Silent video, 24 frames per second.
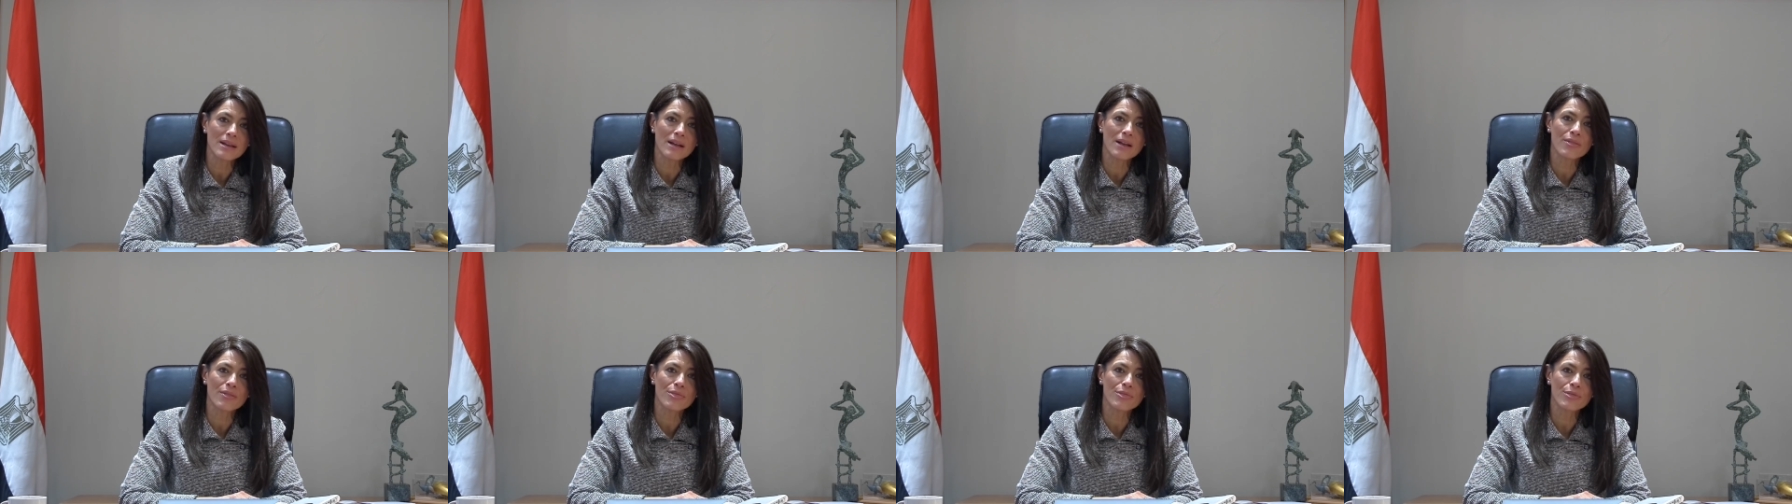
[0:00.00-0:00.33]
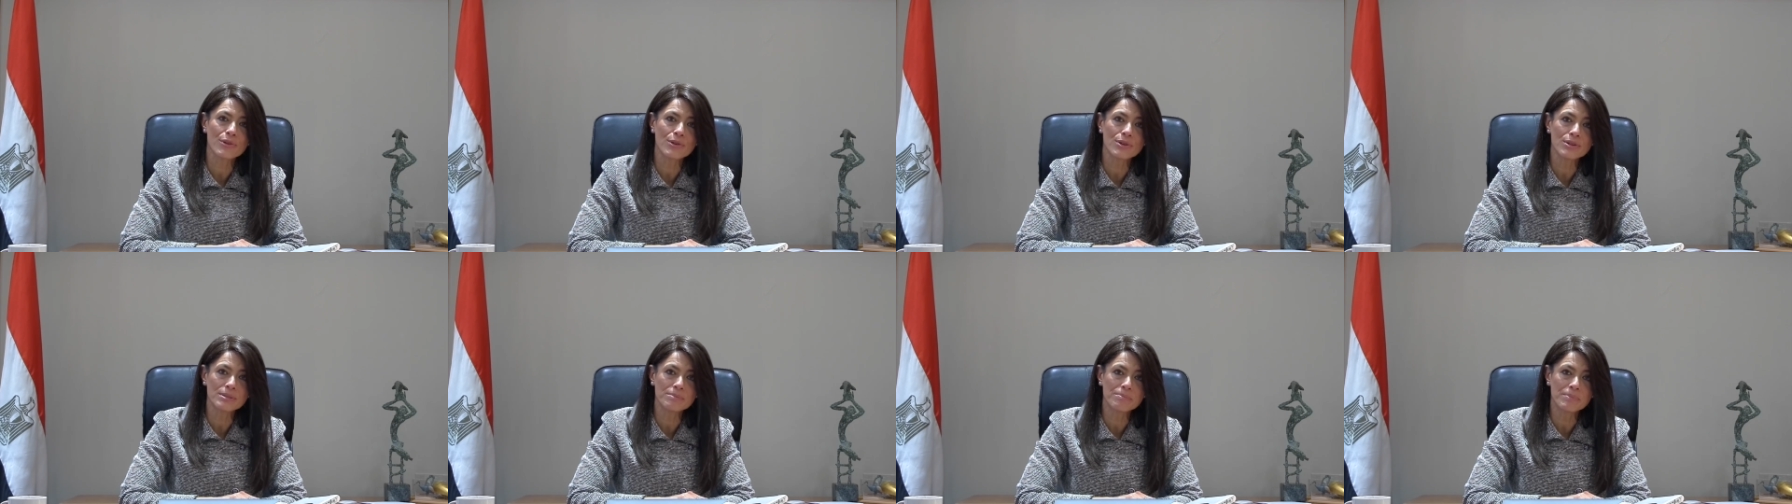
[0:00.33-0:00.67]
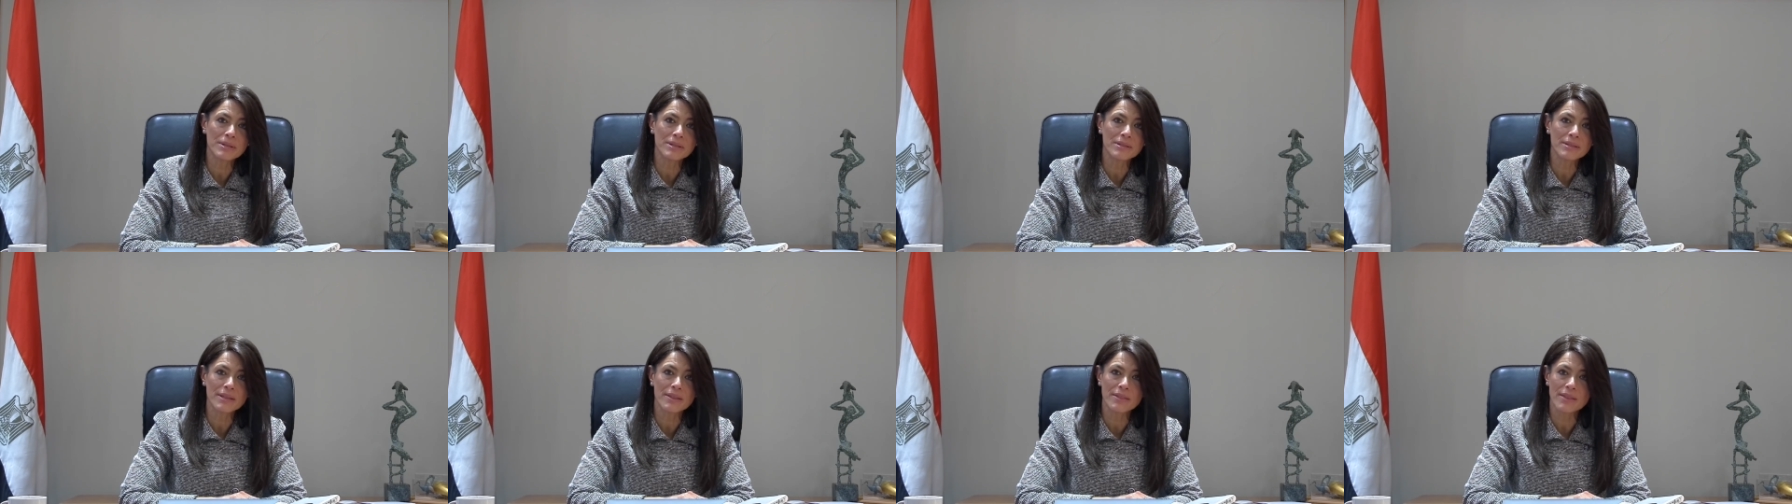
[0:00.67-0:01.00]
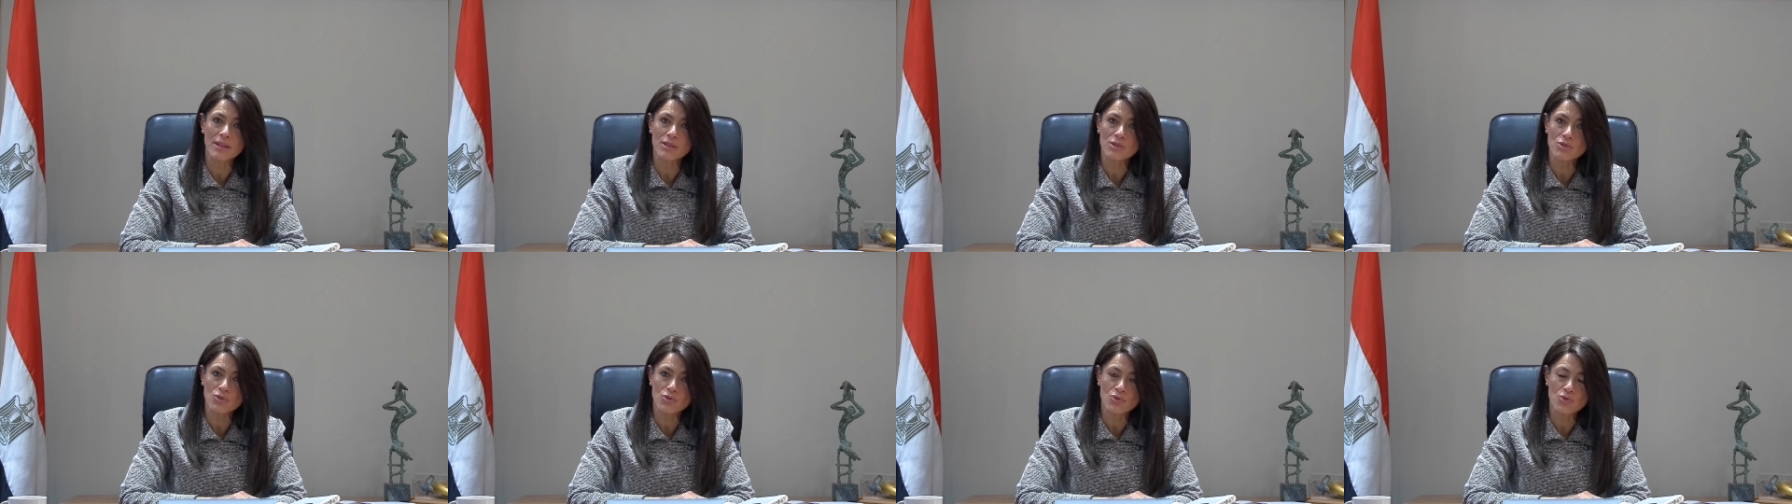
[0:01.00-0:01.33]
And third, building the
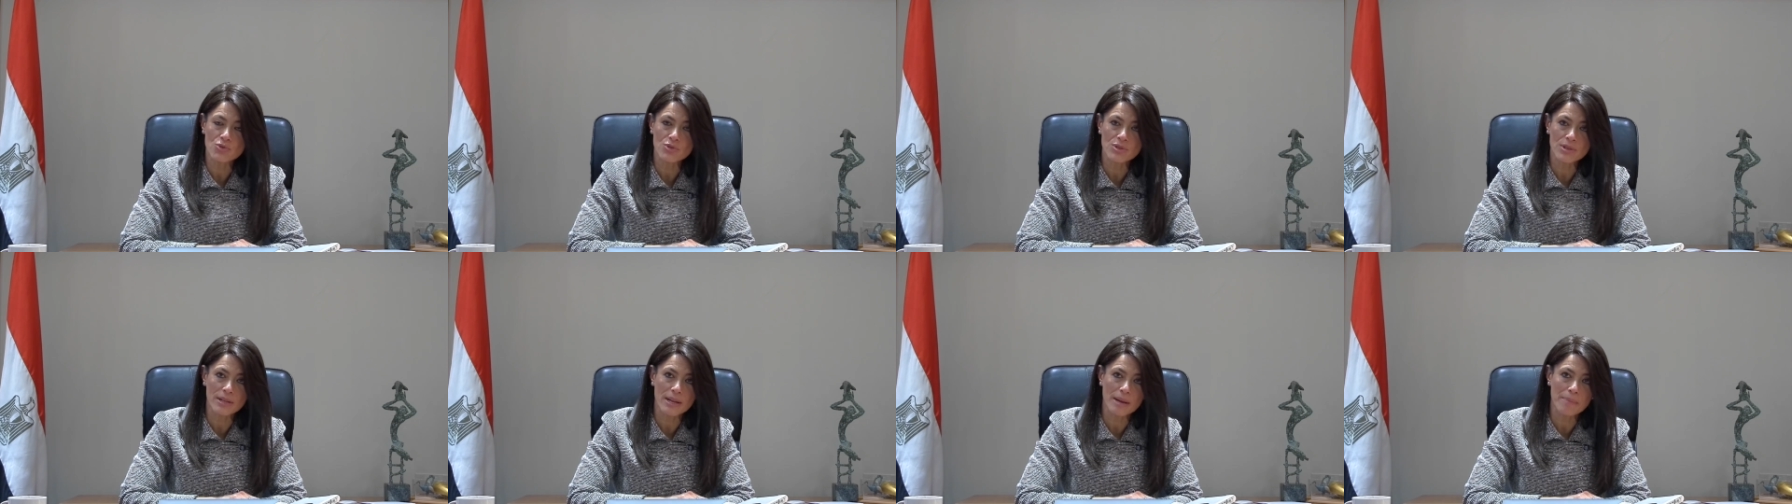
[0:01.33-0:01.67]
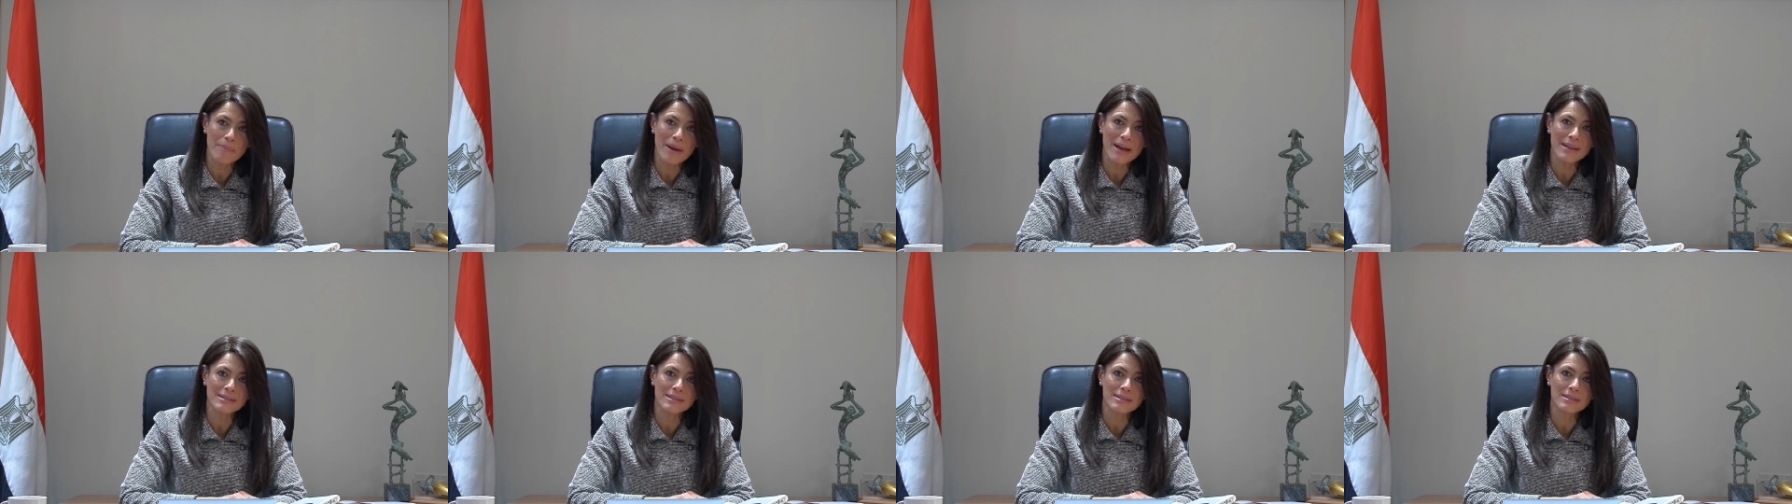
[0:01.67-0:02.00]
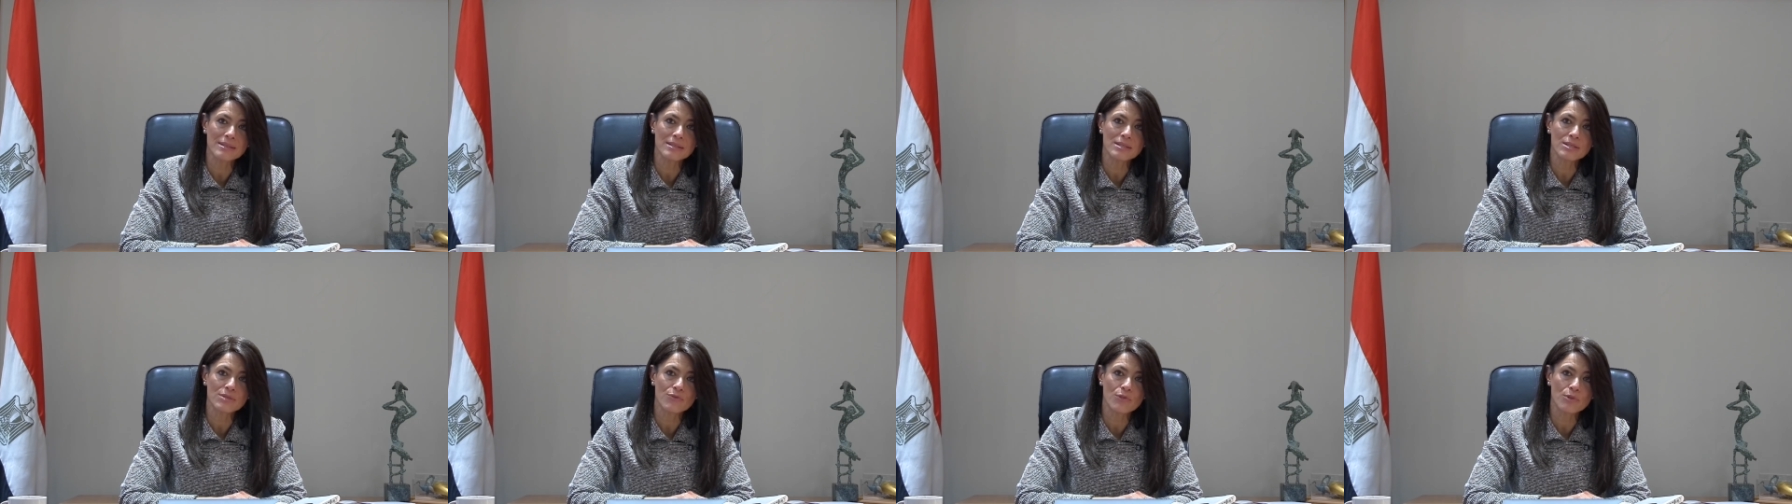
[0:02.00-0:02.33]
institutional capacities